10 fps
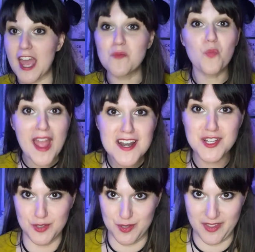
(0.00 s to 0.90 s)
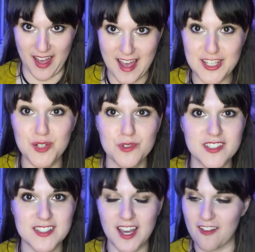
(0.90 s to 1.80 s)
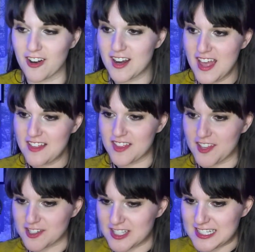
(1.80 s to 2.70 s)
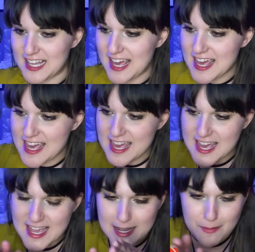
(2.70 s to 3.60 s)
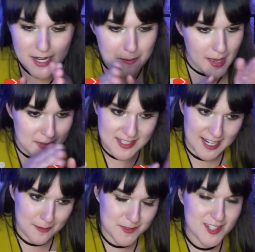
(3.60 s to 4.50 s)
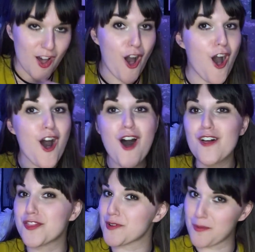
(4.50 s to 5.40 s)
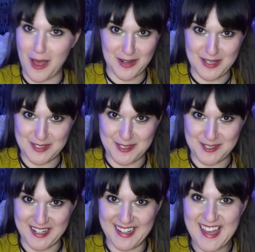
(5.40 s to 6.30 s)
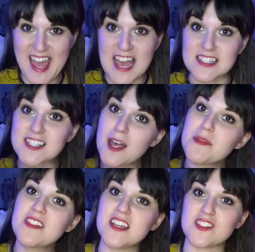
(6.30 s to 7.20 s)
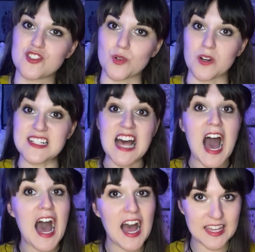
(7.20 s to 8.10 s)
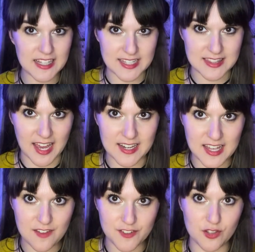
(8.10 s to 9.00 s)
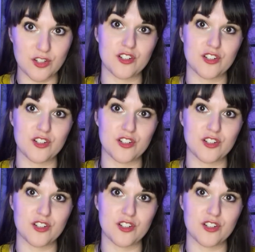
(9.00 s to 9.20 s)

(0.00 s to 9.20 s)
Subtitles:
And when you do that, you will discover that there's these itty bitty baby steps all throughout history. And some of these stories highlight that if you look